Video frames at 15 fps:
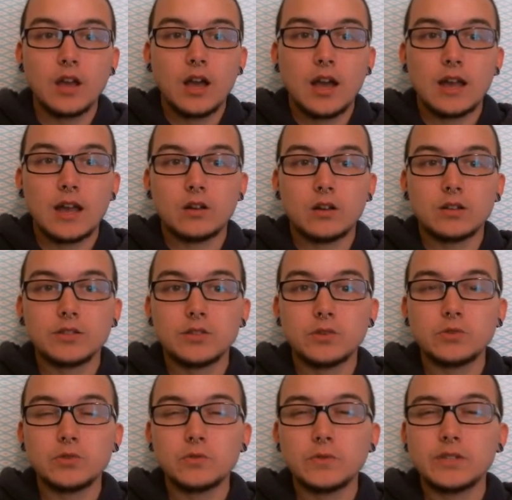I also
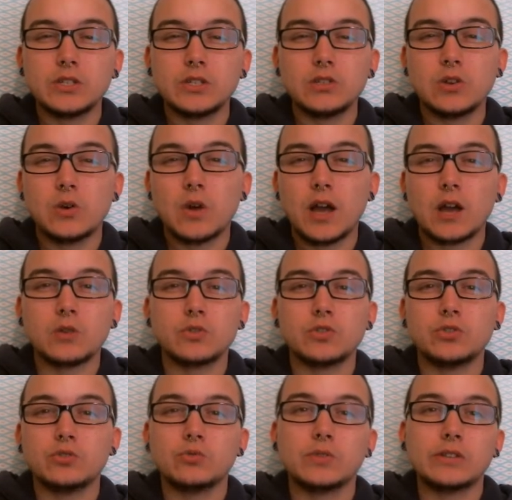don't really know how
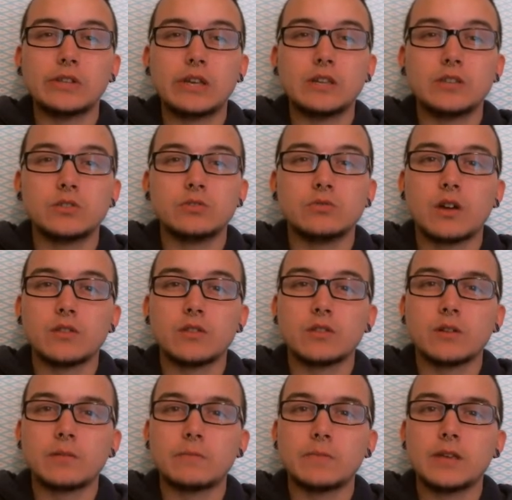to relate to
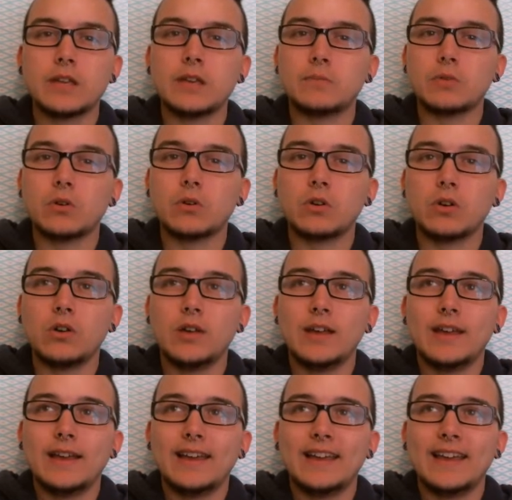other people.
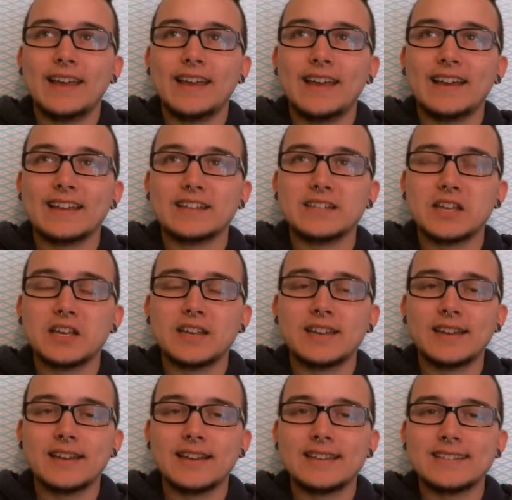And
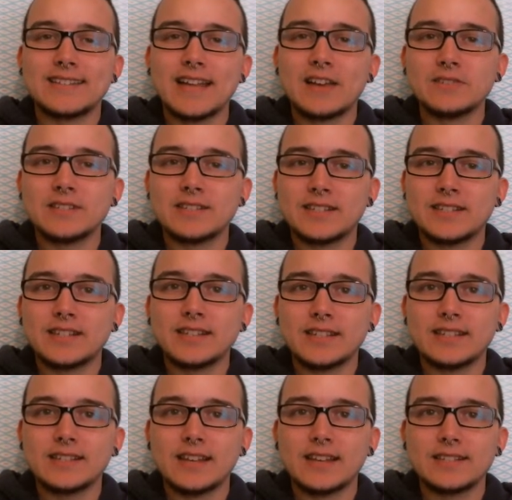it sounds silly,
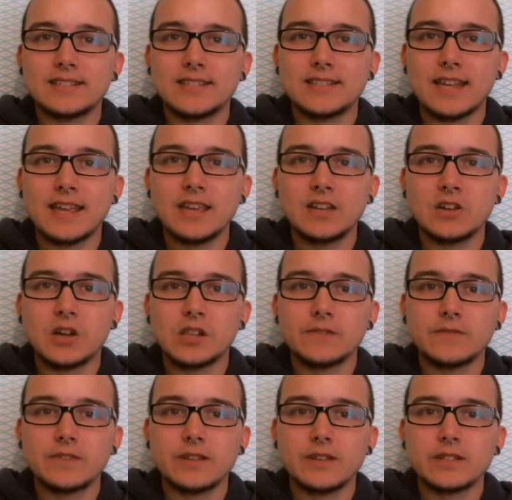like, saying all
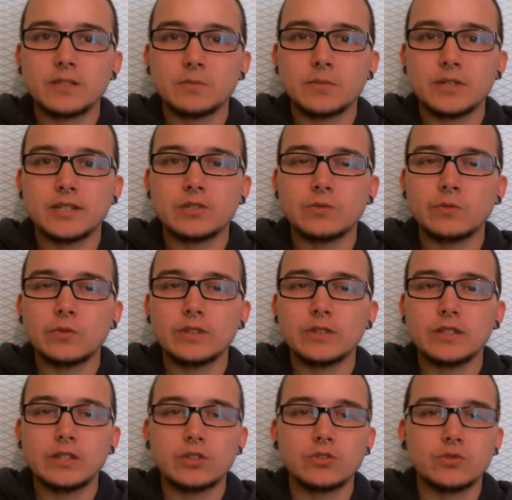of this, but it's
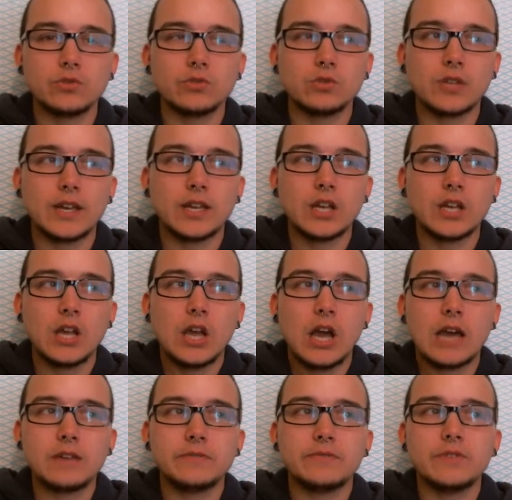really true. Like,
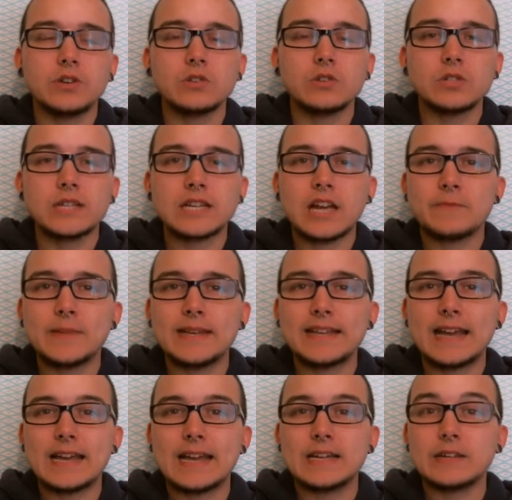I feel like I've been
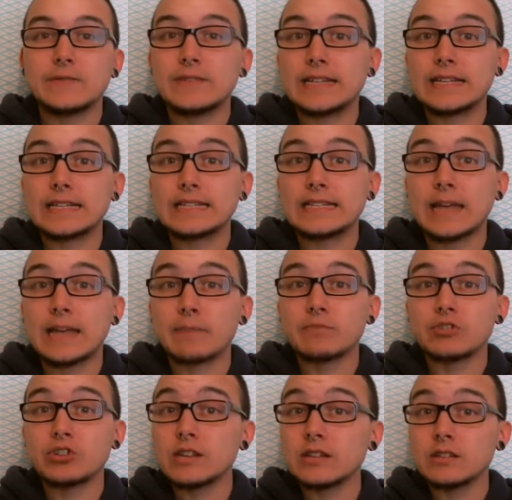kind of an
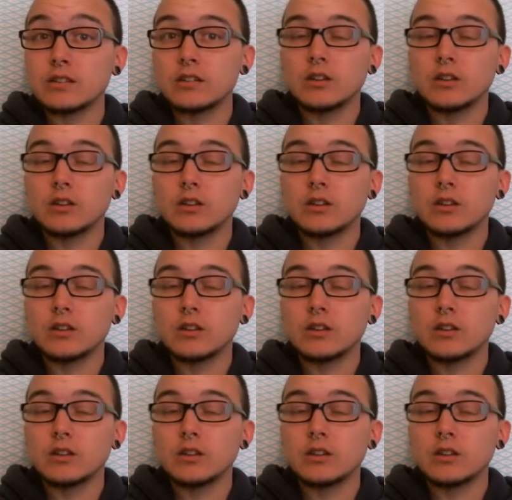exception,